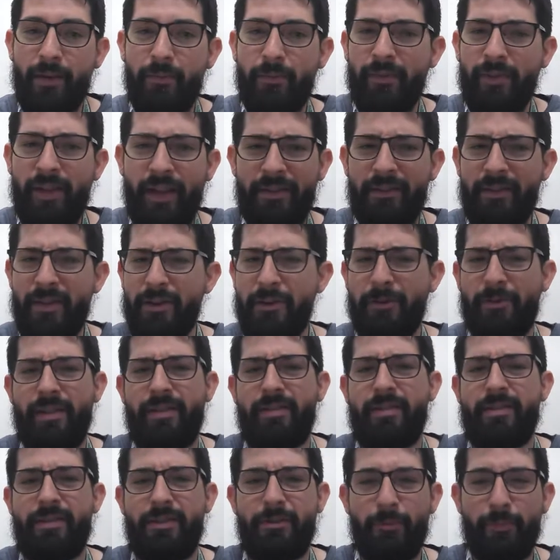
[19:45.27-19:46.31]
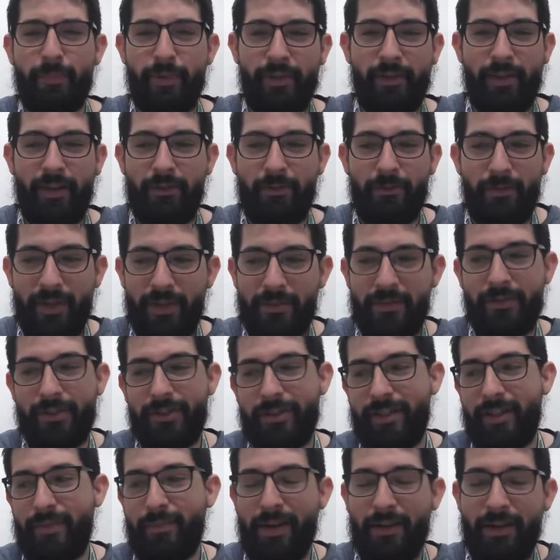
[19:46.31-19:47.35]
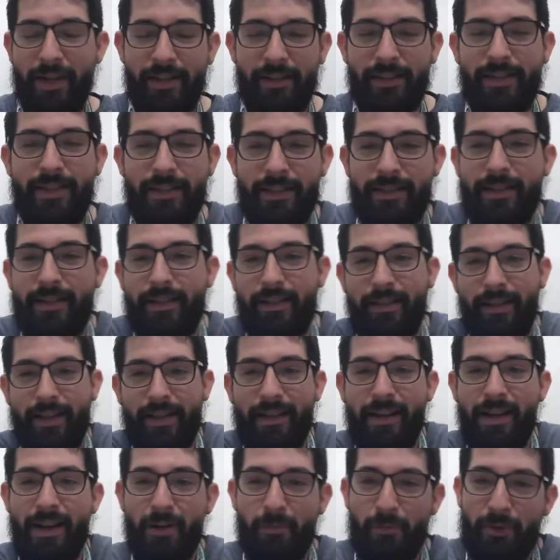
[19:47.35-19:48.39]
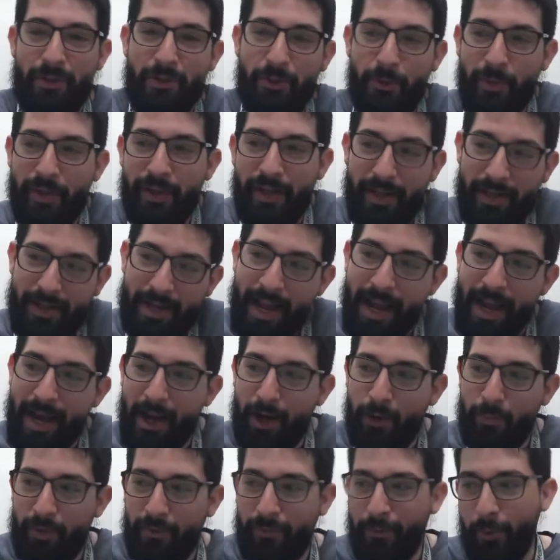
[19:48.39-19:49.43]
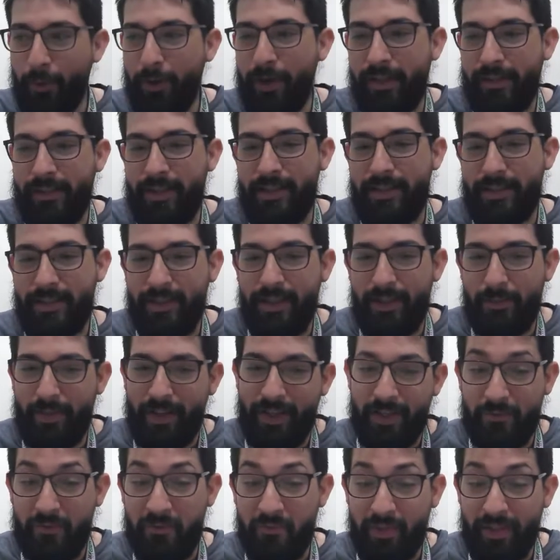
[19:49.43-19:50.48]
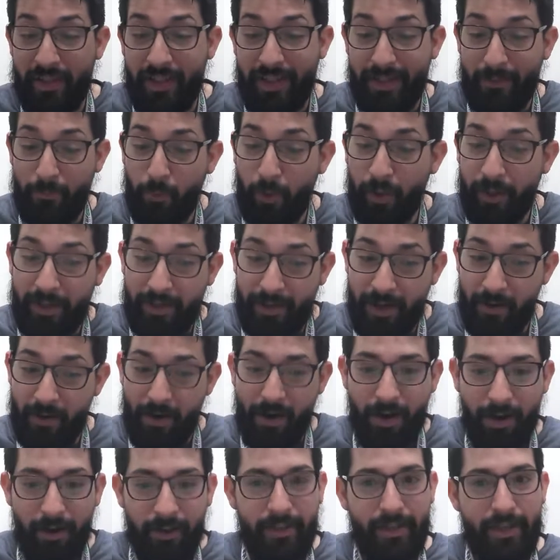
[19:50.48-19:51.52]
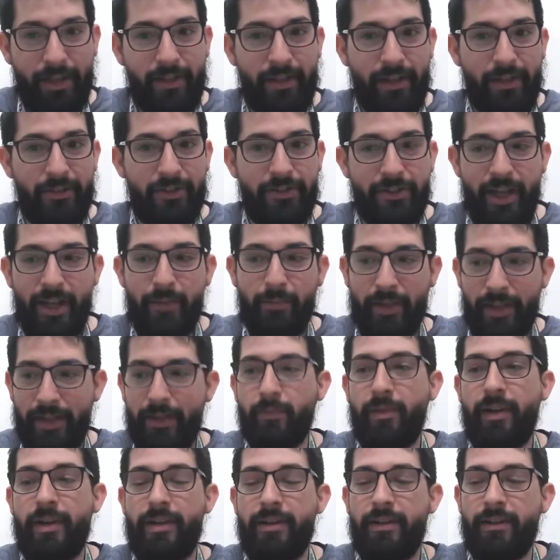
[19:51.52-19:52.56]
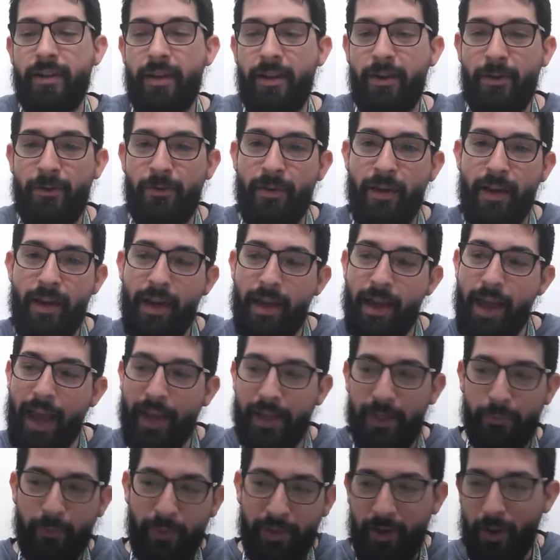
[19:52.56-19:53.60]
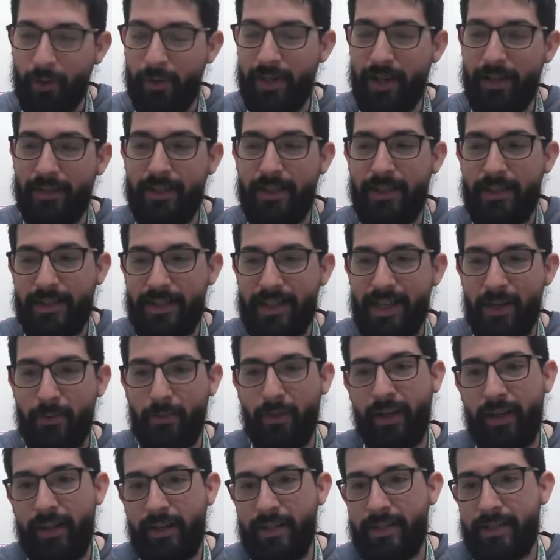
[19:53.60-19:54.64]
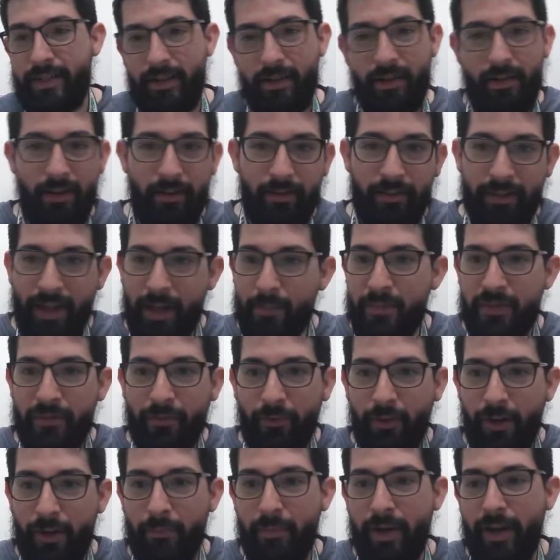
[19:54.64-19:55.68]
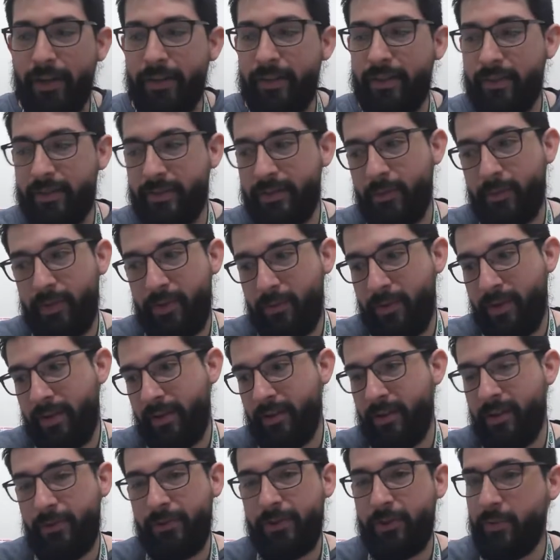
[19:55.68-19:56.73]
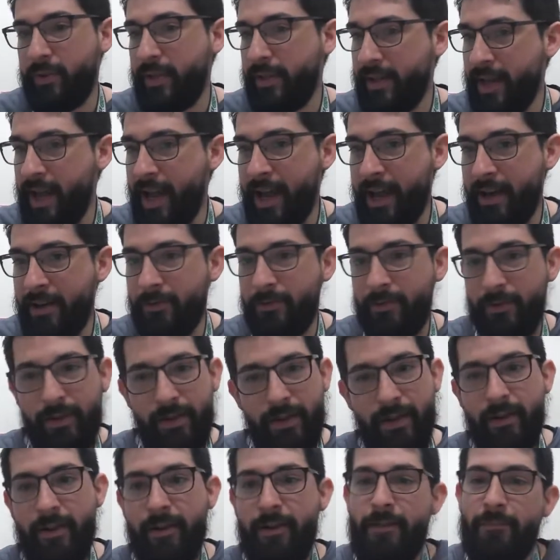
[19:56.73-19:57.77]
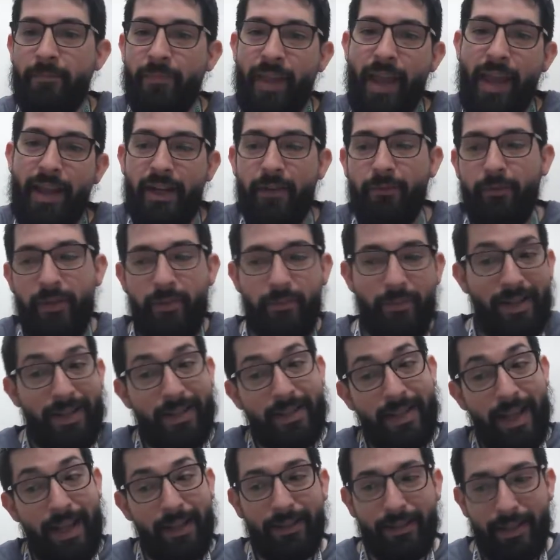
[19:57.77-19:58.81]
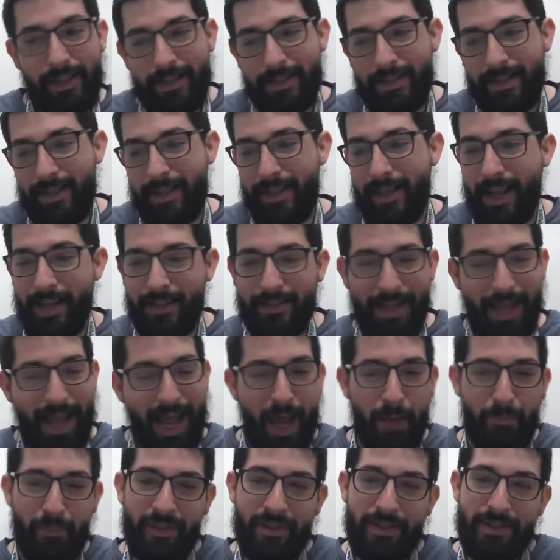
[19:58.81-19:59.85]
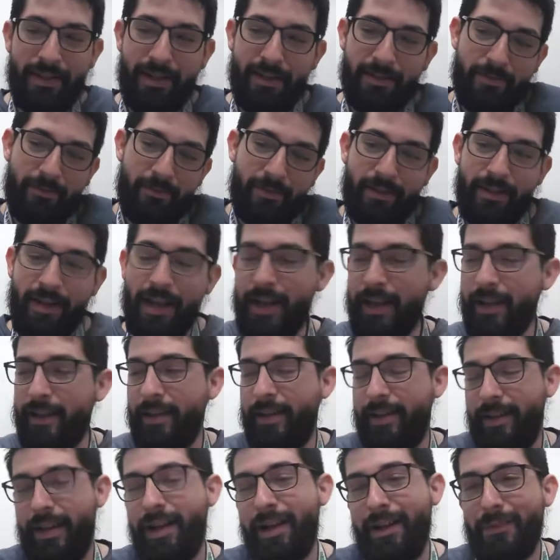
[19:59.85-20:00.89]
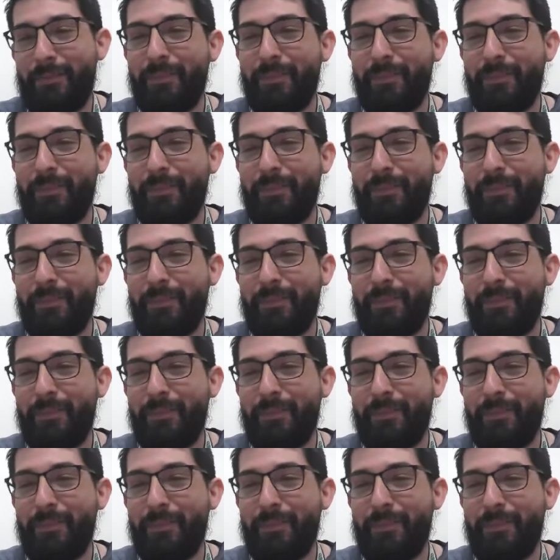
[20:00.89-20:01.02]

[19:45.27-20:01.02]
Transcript: And we're like, no, that's stupid. Like, who gives a shit about NTC? Like, we're doing it now before NTC because we've been working out hard, getting in shape, getting ready to go. And if we go to NTC, we're going to sit on our thumbs for a month. So we want to go do it now. And if we miss NTC as a happenstance, well, then hey,